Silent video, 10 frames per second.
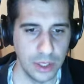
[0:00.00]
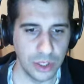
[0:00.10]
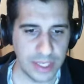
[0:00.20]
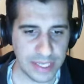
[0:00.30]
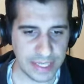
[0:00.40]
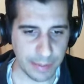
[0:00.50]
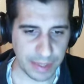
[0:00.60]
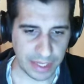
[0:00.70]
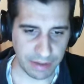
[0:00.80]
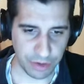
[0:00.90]
So this is
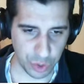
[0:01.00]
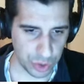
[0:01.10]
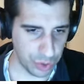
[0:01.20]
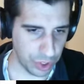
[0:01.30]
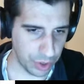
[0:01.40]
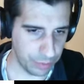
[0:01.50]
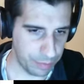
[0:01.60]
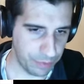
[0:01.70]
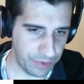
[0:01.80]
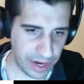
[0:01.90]
something that Visual Studio
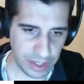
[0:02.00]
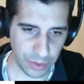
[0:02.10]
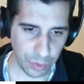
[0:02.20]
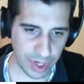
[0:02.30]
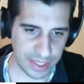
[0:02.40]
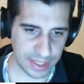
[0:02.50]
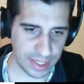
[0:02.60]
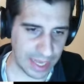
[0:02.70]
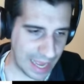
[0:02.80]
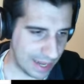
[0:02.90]
fairly
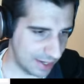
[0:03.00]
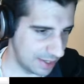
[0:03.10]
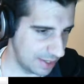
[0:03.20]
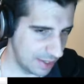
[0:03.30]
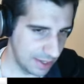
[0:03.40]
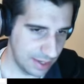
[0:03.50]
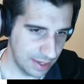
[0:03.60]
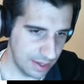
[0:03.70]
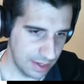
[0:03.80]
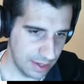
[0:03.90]
recently added,
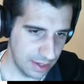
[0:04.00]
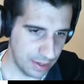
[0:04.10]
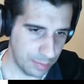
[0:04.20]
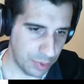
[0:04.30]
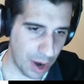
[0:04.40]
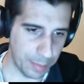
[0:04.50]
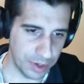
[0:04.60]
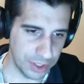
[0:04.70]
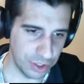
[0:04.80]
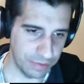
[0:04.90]
proper
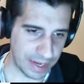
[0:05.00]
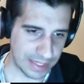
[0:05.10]
stood file